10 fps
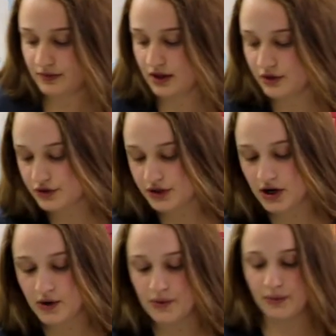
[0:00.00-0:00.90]

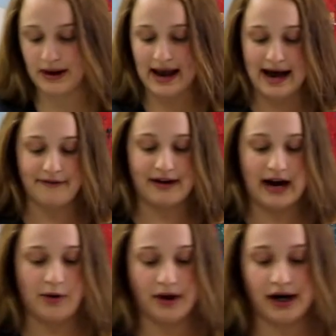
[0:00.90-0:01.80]
So we have
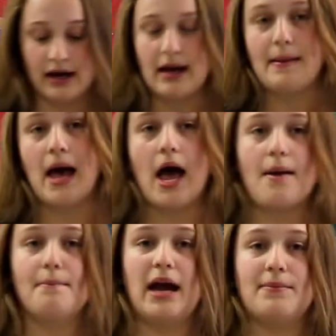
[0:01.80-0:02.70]
our
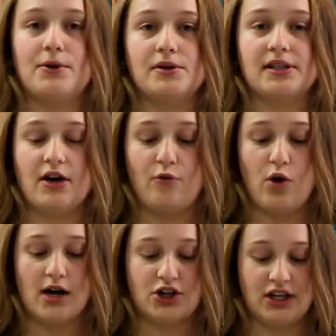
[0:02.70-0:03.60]
Mammals of
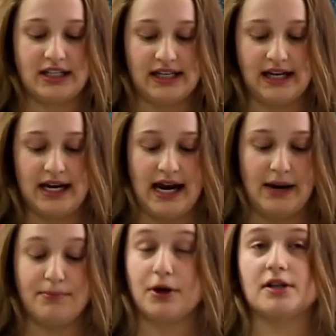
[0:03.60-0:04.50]
Washington
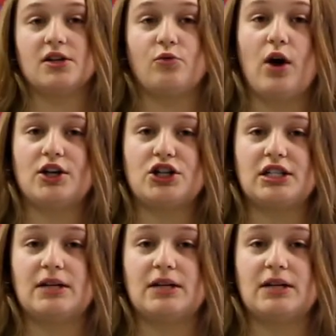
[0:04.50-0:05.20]
and Birds of Washington